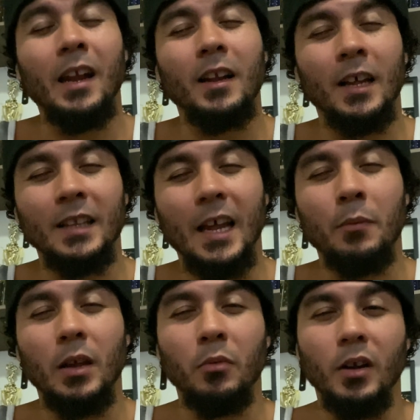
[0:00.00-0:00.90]
and that I'm
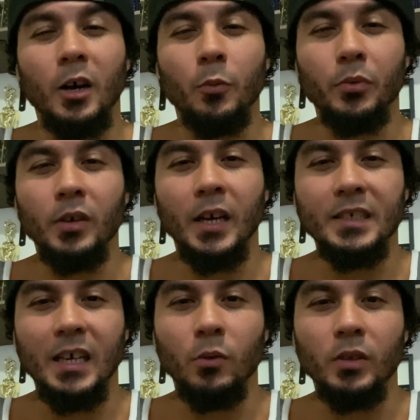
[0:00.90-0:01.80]
able to help you guys
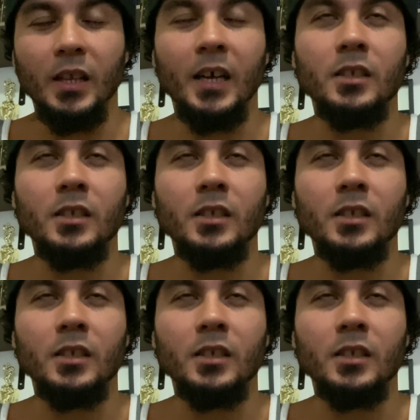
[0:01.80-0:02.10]
out with that.